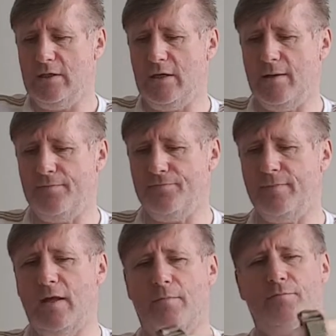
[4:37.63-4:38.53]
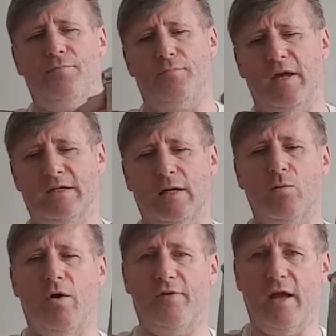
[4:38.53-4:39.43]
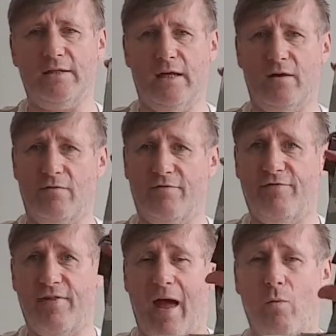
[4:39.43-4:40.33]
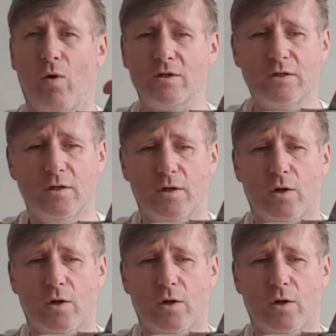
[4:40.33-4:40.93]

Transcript: And basically what the idea of that was